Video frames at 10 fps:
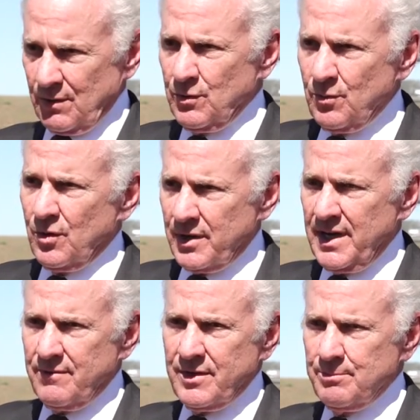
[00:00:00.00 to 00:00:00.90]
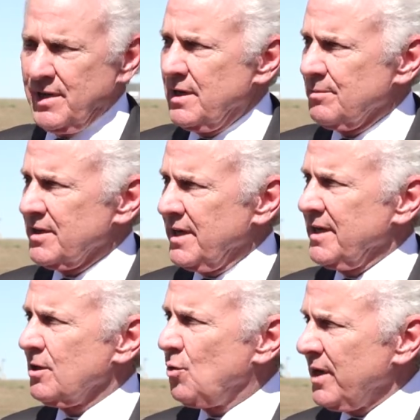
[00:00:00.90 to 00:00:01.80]
we want to have them be able to get
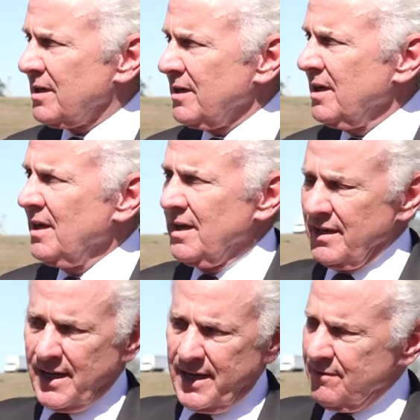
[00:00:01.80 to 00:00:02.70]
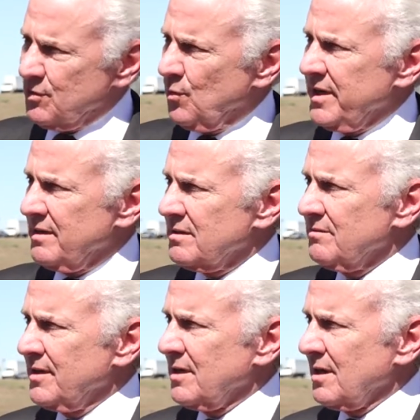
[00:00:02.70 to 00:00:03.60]
it quickly, not have to wait
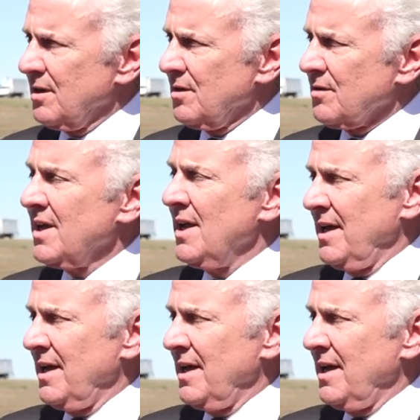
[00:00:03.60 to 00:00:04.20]
very long.